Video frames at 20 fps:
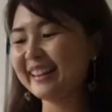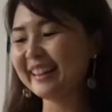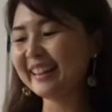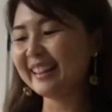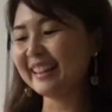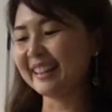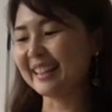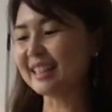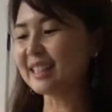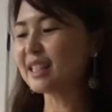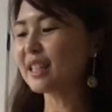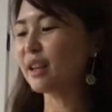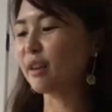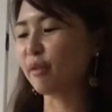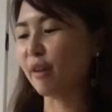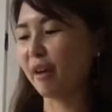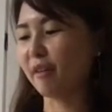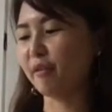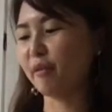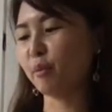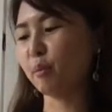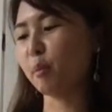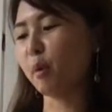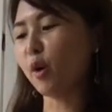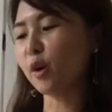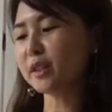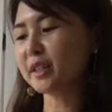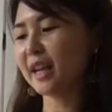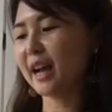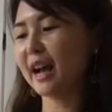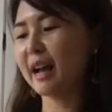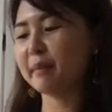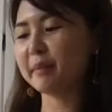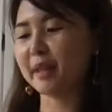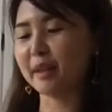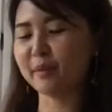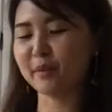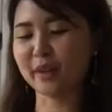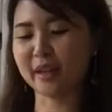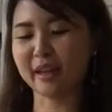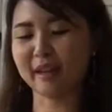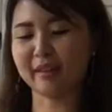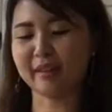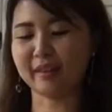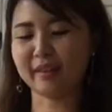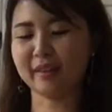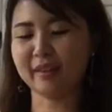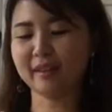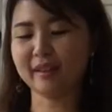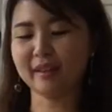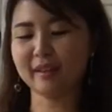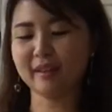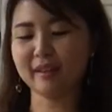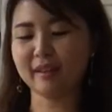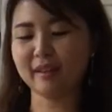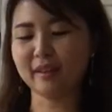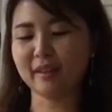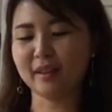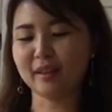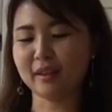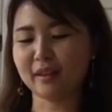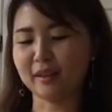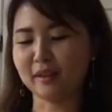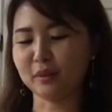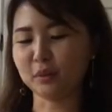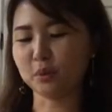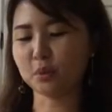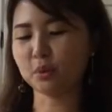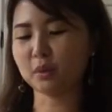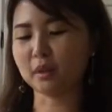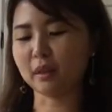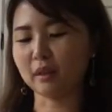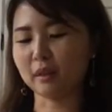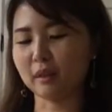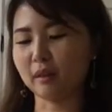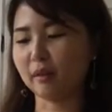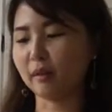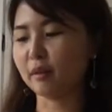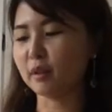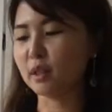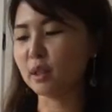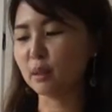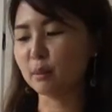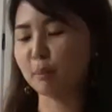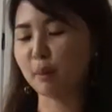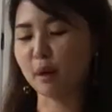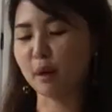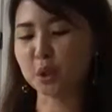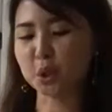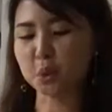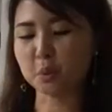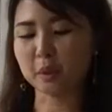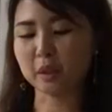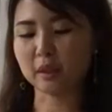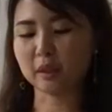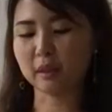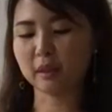Let's see if I have more time, then we can do the sponge one.